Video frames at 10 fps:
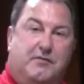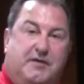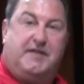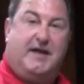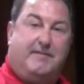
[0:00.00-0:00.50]

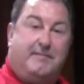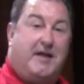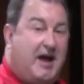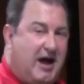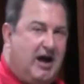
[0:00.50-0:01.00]
with that,
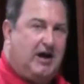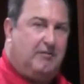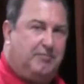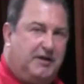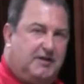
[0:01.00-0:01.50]

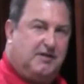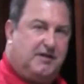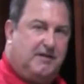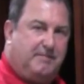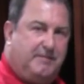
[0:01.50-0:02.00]
I'll plate this
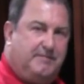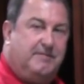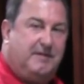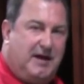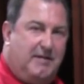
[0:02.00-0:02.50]
up.
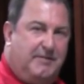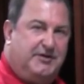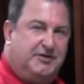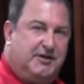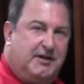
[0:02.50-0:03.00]
I'll
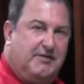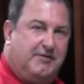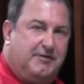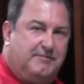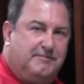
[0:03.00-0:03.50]
meet you at the counter.